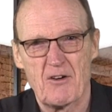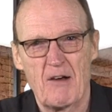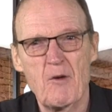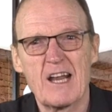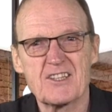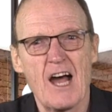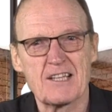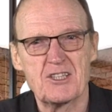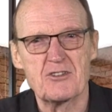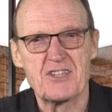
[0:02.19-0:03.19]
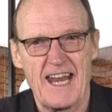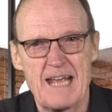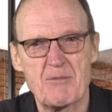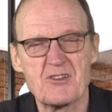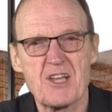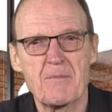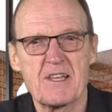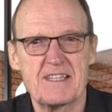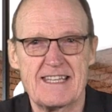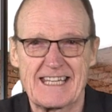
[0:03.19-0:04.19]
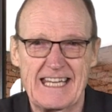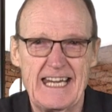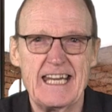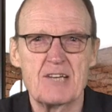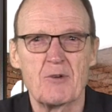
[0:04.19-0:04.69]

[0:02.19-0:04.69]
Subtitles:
I want to talk to you today about something that the Canadian